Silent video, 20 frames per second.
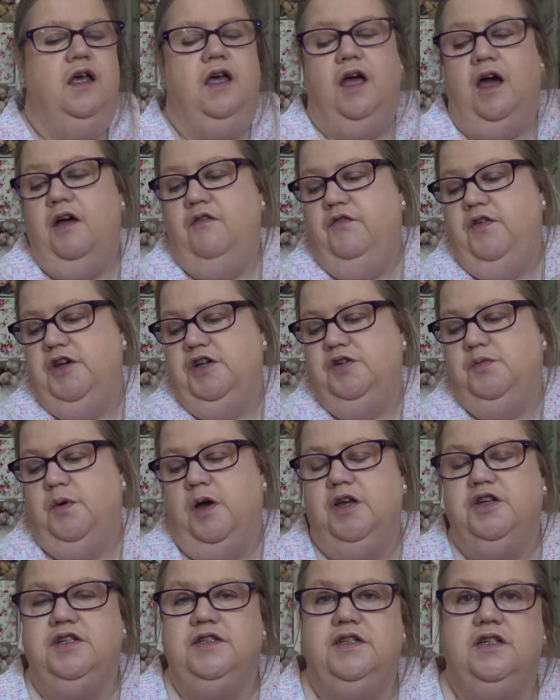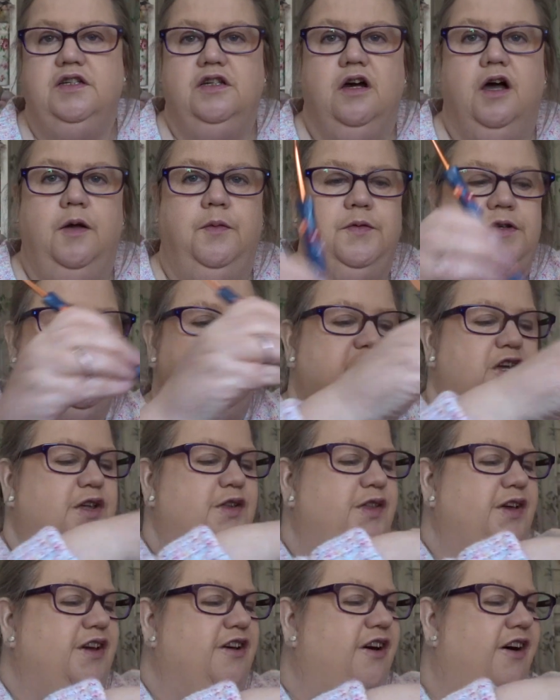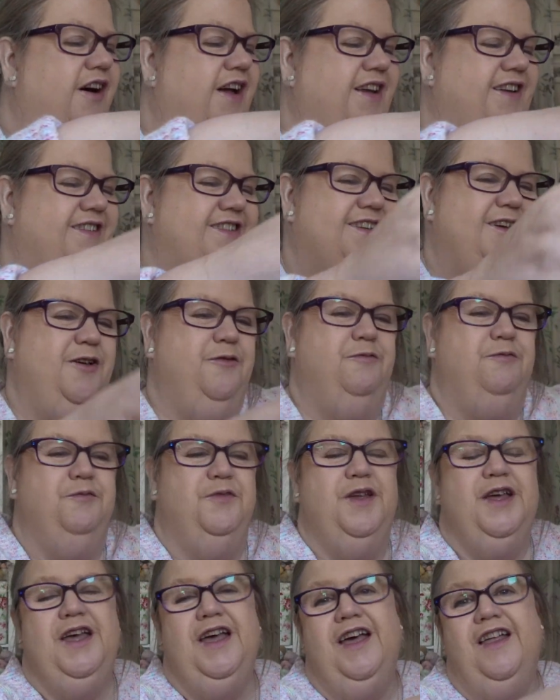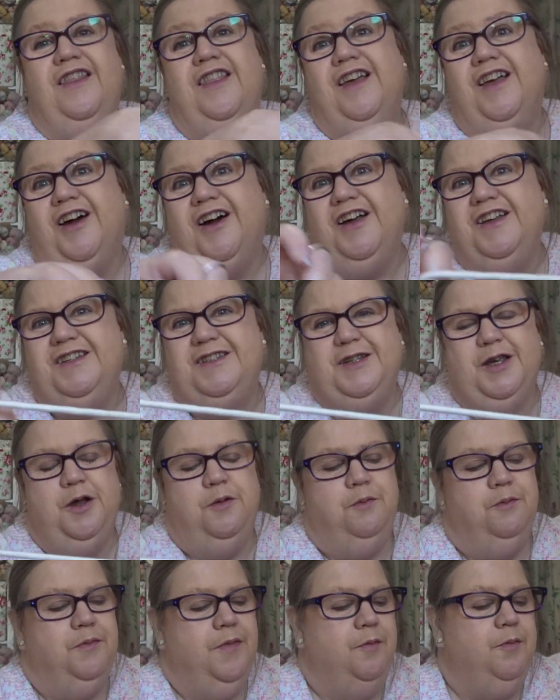I finished work just in time to do the guide Zoom.